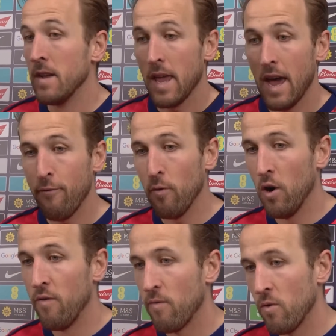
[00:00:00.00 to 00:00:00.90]
Yeah, I thought
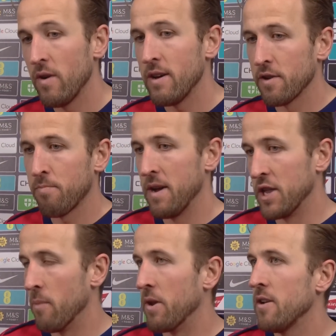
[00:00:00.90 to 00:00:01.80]
overall it was pretty
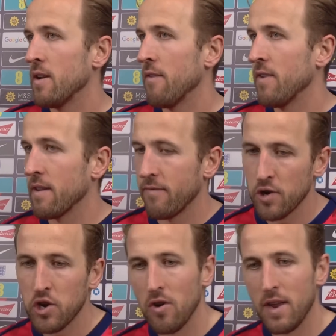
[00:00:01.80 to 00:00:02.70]
dominant. I think for
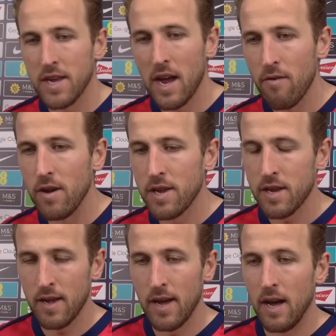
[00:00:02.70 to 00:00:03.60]
sure there's
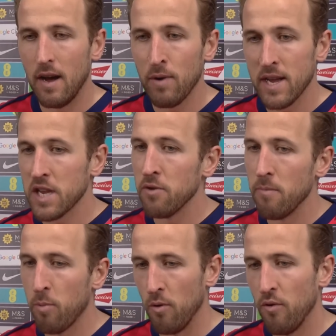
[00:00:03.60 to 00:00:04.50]
areas we can still
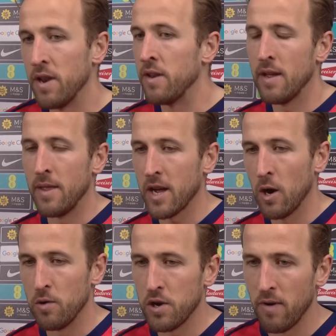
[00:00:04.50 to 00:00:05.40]
improve, and the
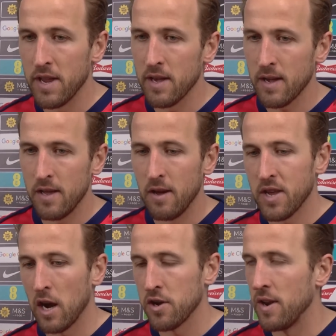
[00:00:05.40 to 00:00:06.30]
coach already
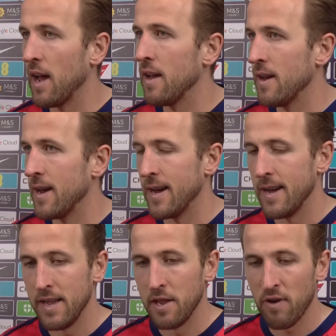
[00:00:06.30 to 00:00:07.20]
touched on
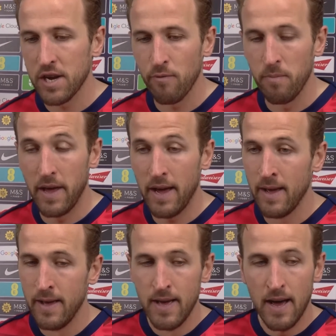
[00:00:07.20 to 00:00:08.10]
that in the dressing room there.
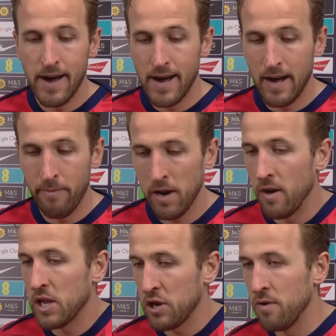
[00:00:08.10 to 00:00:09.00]
But
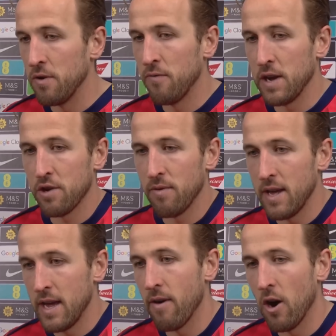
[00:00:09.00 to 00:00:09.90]
look, a 2-0 victory
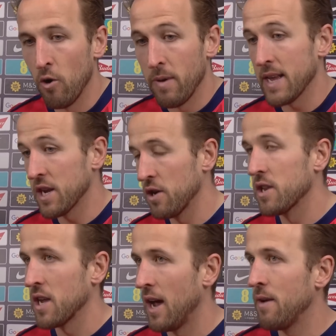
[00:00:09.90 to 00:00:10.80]
here at home against a good
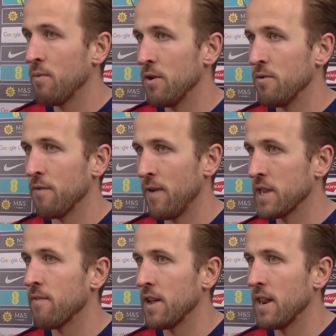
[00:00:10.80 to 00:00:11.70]
side. We knew
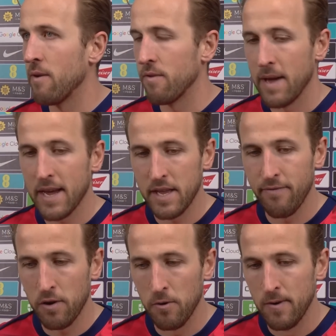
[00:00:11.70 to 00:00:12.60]
defensively they would make it
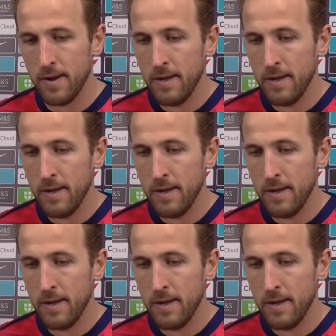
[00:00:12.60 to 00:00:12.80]
difficult.